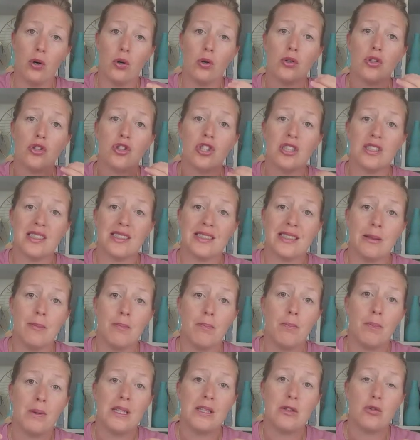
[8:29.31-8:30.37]
or just
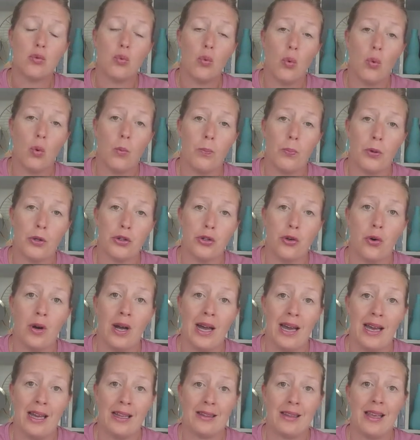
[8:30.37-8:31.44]
simply to open your
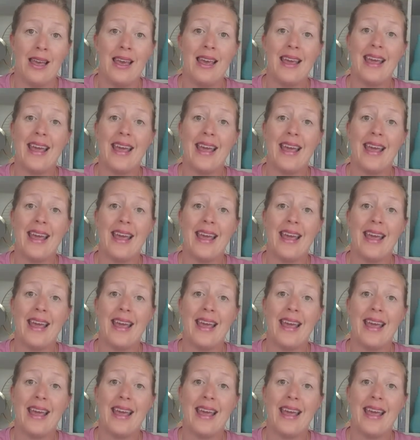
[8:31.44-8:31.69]
heart